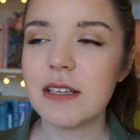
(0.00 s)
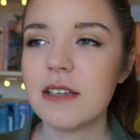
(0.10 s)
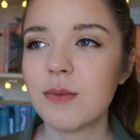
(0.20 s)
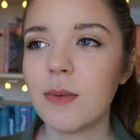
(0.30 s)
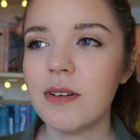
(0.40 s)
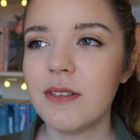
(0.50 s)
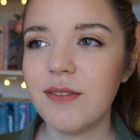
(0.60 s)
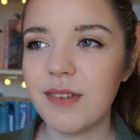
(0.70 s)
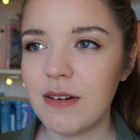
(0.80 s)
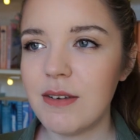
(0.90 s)
This is one of the
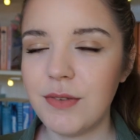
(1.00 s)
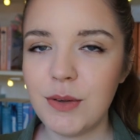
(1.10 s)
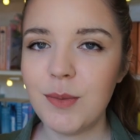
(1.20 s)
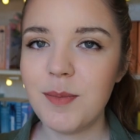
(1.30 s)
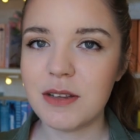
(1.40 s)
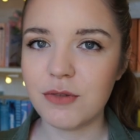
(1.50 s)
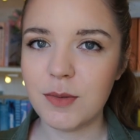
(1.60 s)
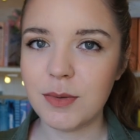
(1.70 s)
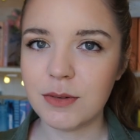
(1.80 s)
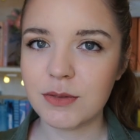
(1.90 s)
very few mystery
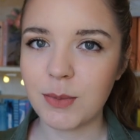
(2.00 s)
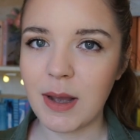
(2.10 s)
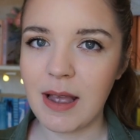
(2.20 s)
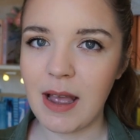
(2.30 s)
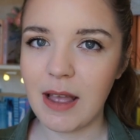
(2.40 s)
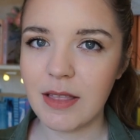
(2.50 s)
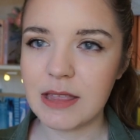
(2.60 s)
books where